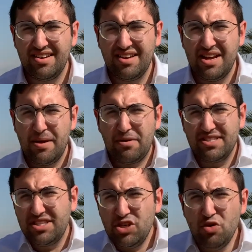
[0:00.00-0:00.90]
Because
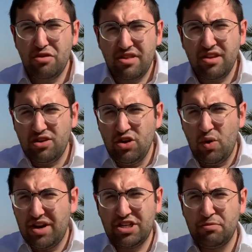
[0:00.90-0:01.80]
you think you know what
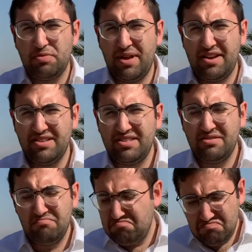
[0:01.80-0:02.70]
Hashem's plan is.
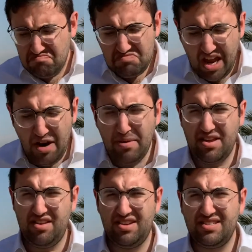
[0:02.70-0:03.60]
Everybody
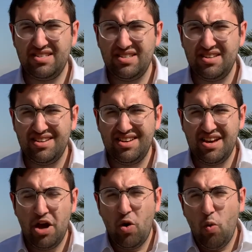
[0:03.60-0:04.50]
does.
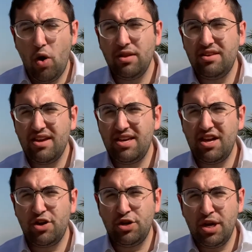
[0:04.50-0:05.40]
One day a year,
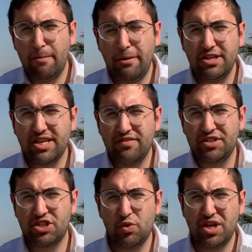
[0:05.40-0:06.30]
you need to put yourself in a
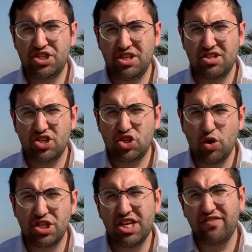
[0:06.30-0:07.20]
situation to show
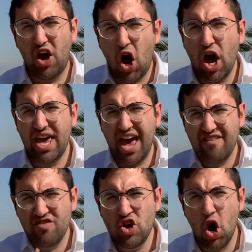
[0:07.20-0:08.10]
yourself, I have
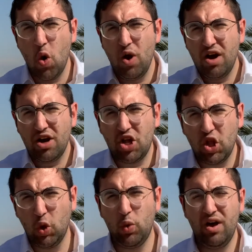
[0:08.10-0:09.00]
no
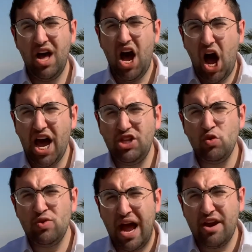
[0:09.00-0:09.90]
clue. I do
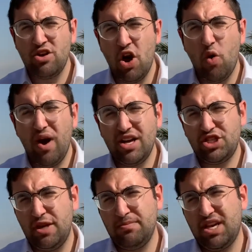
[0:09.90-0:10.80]
not know
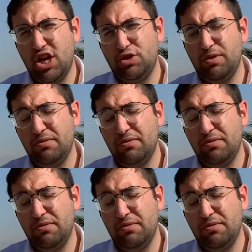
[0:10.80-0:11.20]
Hashem's cheshbon.